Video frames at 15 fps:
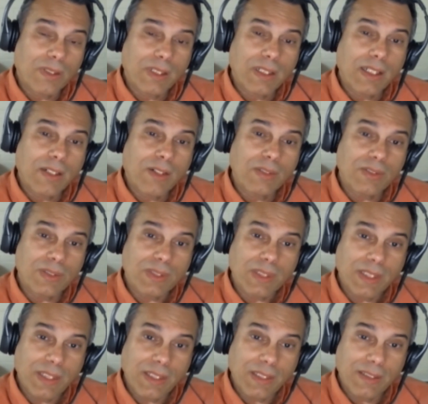
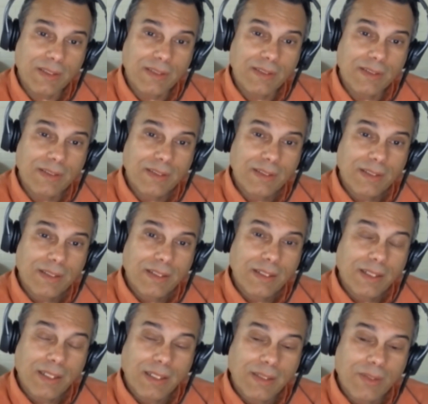Argentina,
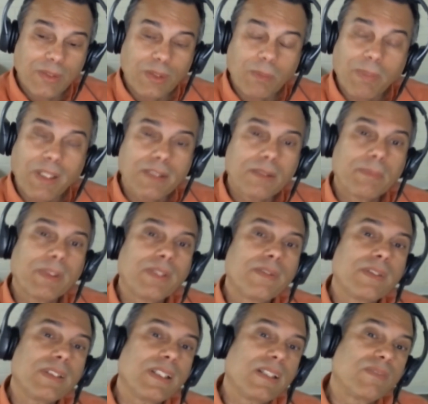and there's a
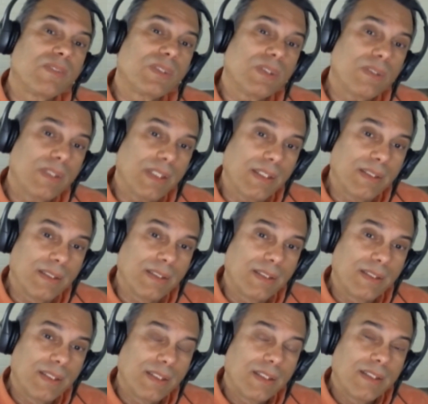possibility of Chile.
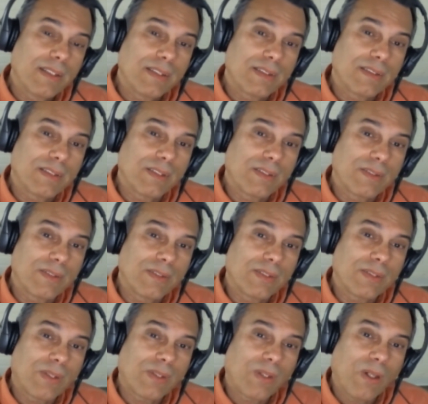So those
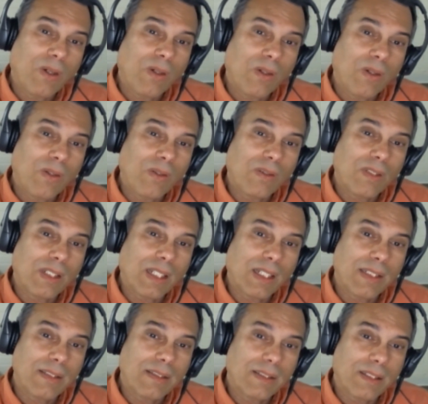are all
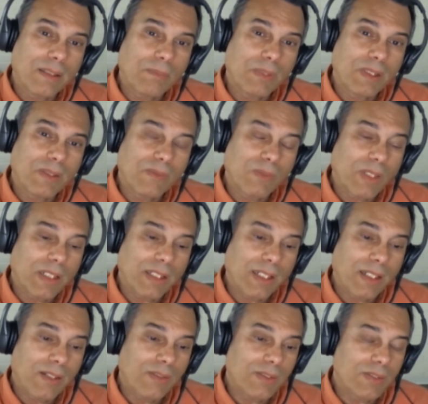lined up right
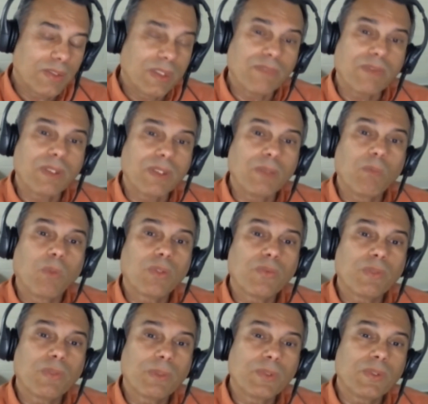now. There's definitely more
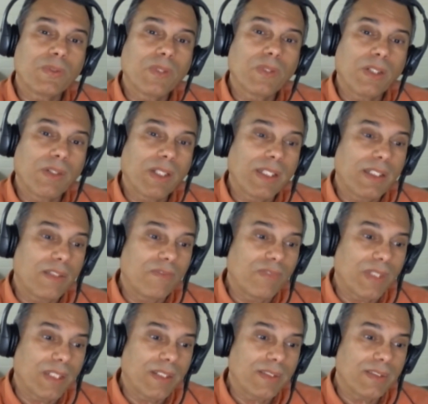trips to LA and
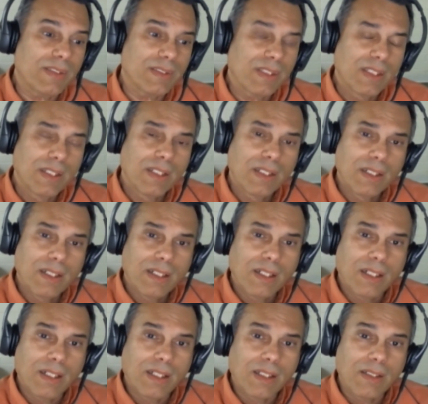Vegas
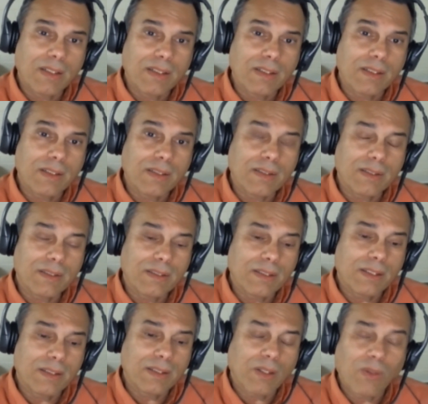on the
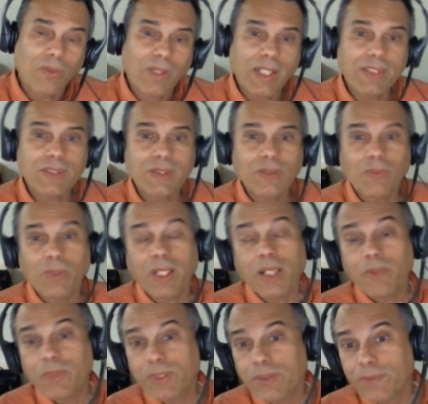horizon. When I
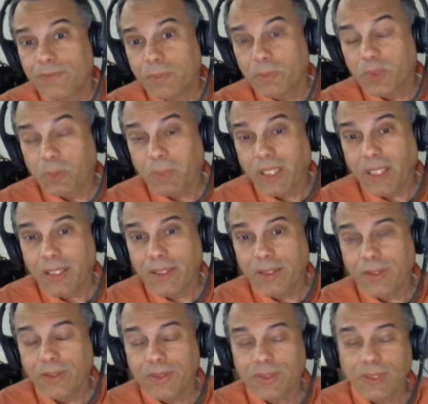return from Spain, there's